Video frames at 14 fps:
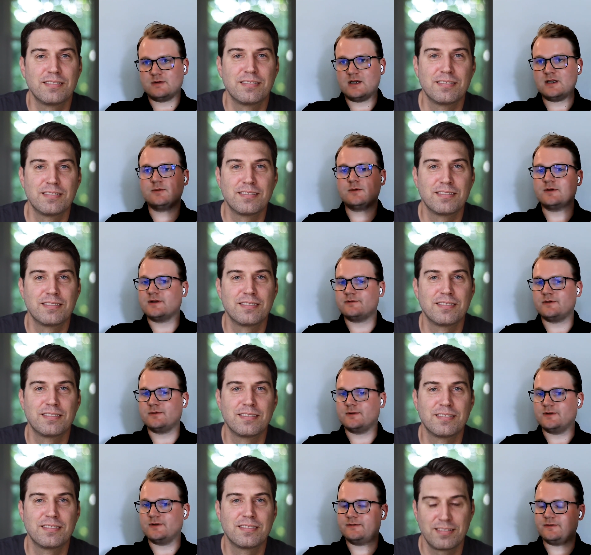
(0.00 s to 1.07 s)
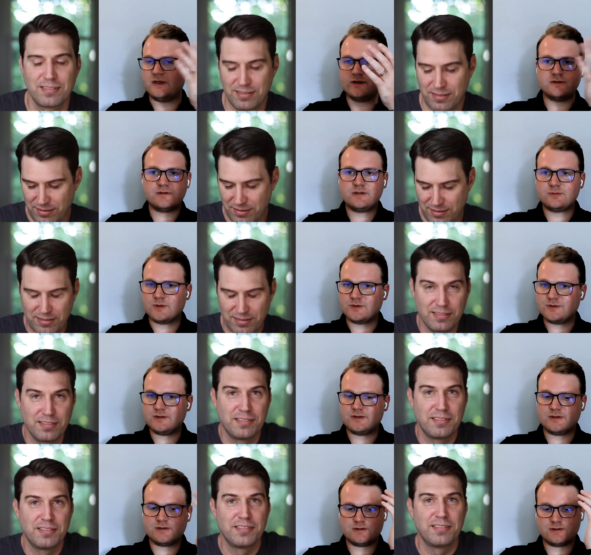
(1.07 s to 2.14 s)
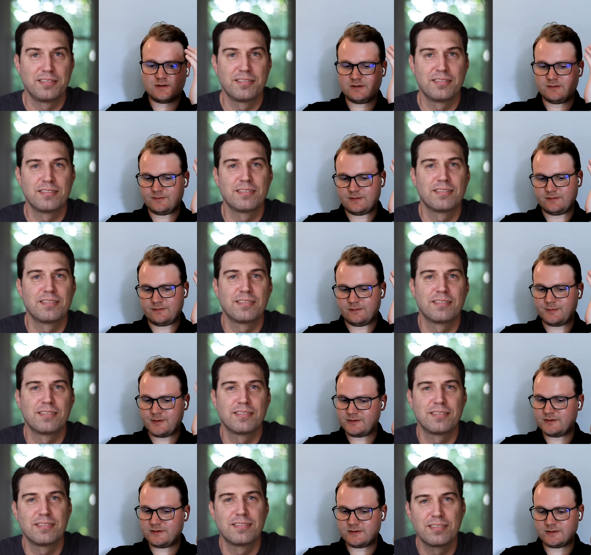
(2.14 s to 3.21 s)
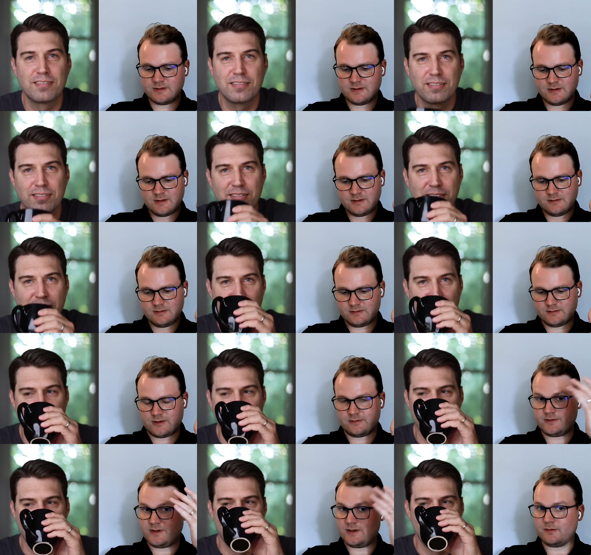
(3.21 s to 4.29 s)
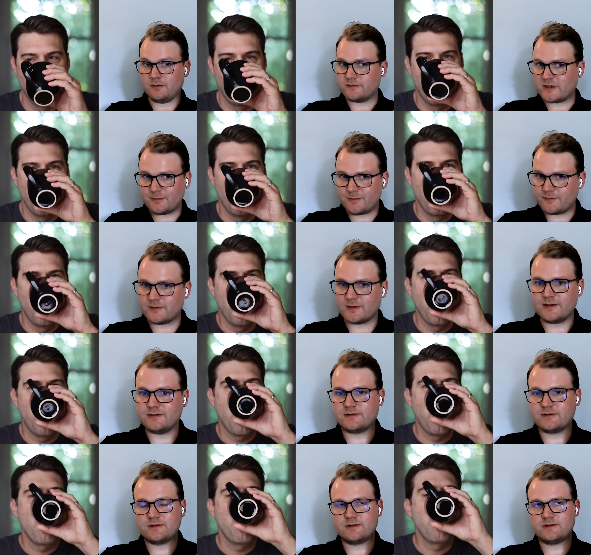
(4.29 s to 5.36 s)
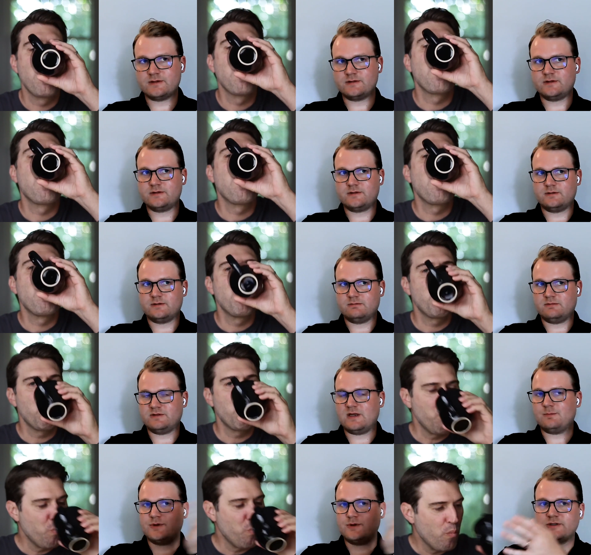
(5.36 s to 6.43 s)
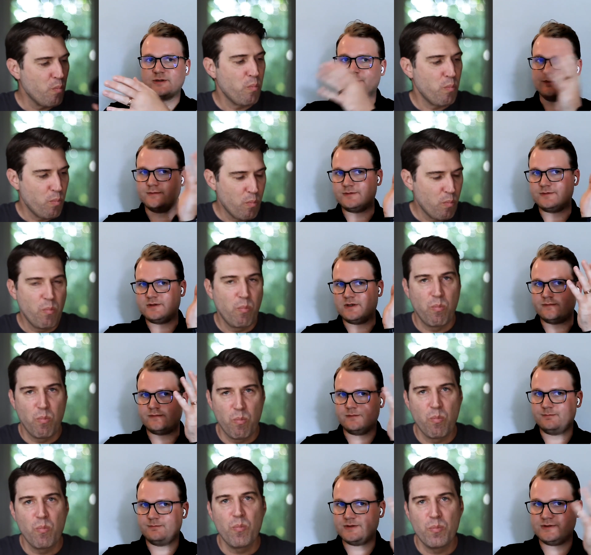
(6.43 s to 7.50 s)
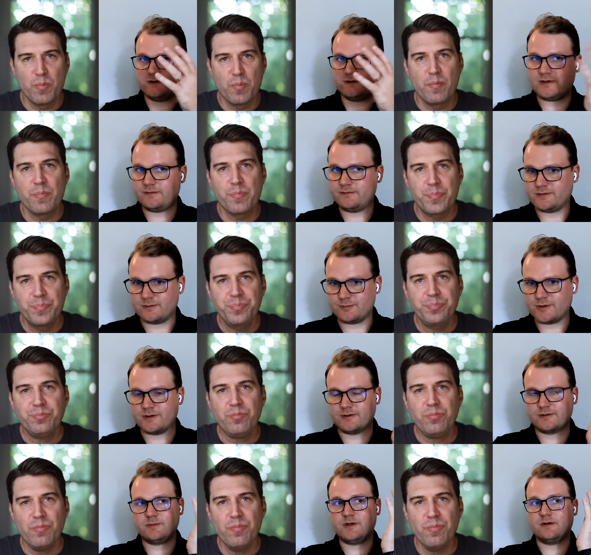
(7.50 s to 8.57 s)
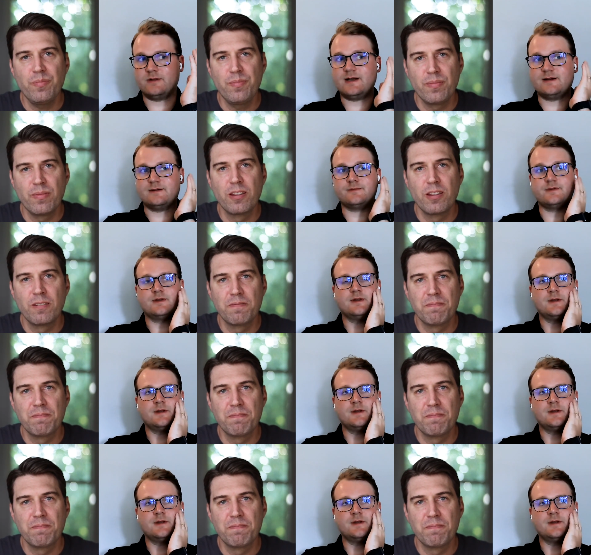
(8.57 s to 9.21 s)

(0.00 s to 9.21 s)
Speaker 1: anyone and everyone if an agency's watching this if, if a business serves their own type of clients because it's just the same principles, just a different business service or product we all have.